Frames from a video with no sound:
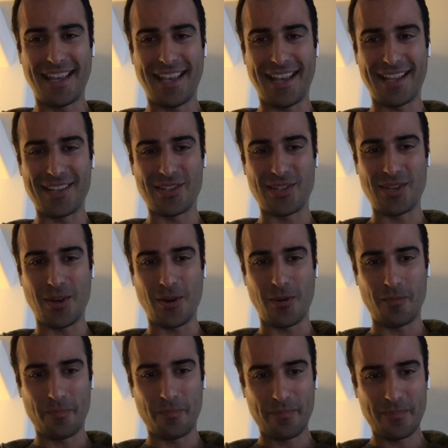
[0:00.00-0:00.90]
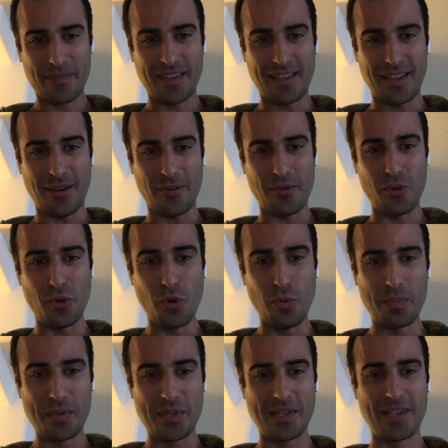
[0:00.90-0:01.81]
And so,
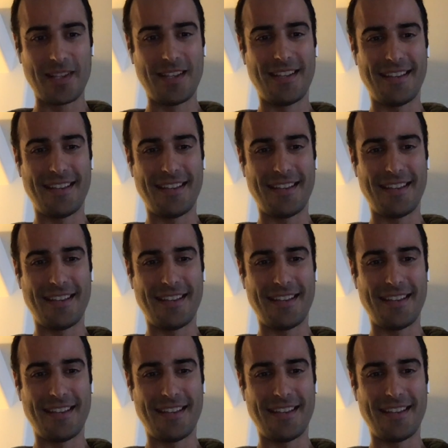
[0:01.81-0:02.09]
oops,